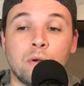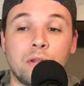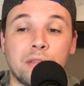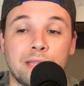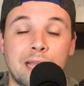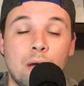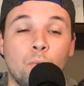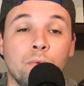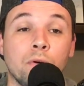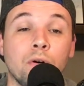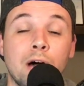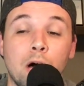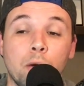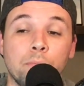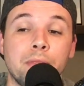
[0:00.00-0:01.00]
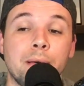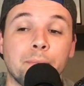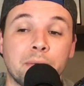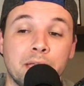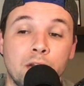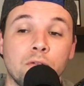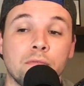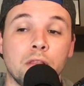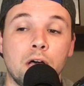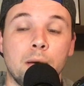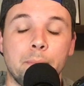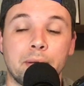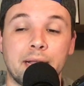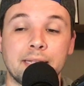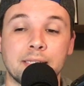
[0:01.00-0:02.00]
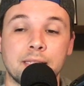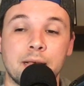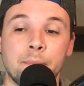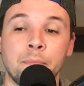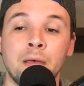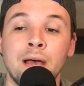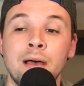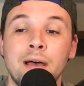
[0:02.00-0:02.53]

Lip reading: and I think that will help them get over the hump against them.